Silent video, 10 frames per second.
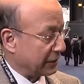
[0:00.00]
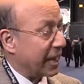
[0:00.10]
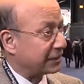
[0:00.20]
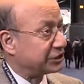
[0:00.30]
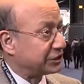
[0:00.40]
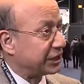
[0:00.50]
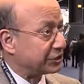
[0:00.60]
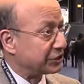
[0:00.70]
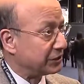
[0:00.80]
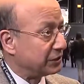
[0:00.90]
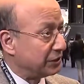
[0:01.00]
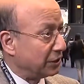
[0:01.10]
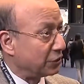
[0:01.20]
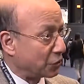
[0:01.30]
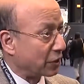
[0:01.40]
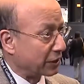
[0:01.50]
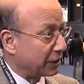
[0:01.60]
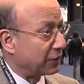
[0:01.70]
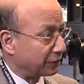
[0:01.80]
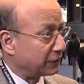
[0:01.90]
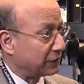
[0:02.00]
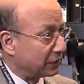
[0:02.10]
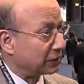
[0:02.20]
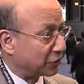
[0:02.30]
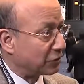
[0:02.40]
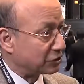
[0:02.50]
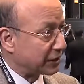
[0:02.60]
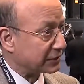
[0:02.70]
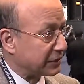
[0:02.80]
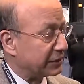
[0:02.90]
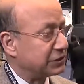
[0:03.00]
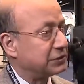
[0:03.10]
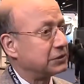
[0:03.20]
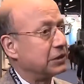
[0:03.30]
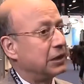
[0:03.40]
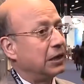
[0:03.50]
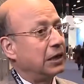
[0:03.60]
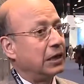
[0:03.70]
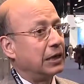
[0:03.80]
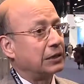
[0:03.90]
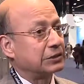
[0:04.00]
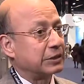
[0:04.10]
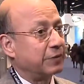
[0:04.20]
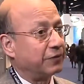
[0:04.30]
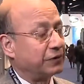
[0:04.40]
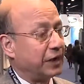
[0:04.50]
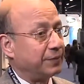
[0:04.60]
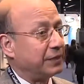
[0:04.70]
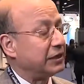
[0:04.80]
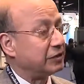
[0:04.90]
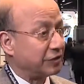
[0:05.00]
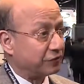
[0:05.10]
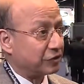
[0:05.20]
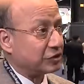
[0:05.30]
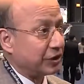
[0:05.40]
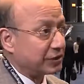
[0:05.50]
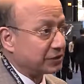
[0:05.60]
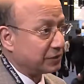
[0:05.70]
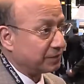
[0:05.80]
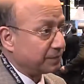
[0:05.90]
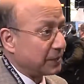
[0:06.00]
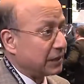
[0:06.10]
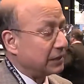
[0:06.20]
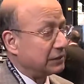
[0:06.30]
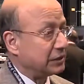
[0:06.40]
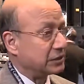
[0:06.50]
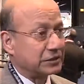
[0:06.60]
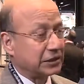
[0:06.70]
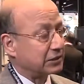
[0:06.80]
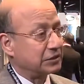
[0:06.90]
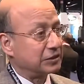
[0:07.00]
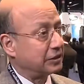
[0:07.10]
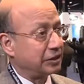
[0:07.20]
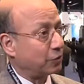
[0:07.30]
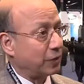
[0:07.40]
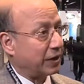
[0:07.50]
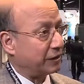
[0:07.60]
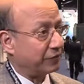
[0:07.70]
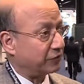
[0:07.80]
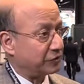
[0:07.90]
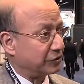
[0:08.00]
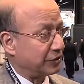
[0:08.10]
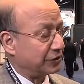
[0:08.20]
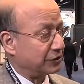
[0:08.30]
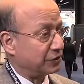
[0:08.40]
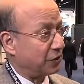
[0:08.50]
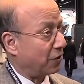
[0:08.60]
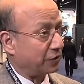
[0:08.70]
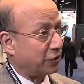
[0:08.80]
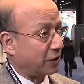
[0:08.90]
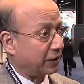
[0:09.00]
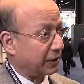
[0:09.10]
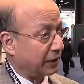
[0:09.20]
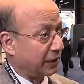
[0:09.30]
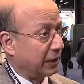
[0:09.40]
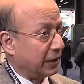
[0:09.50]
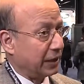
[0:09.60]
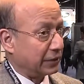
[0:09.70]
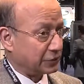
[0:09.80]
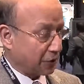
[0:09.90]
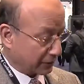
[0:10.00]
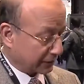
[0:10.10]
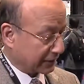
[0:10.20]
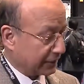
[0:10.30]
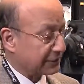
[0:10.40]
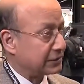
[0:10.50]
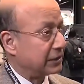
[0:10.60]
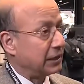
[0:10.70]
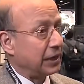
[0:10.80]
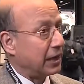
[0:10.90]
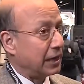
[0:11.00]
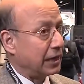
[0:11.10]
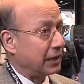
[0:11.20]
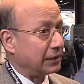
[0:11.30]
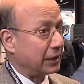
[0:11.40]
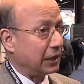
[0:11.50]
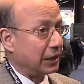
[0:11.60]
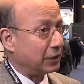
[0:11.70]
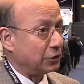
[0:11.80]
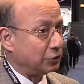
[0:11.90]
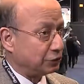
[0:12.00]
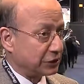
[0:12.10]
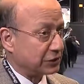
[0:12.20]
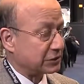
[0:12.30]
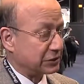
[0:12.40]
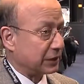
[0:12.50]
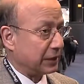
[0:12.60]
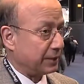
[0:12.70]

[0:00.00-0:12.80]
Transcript: agitation, rocking of the contrast agent. Some of them need refrigeration. This doesn't require refrigeration or rocking. It's got a kit, and you just,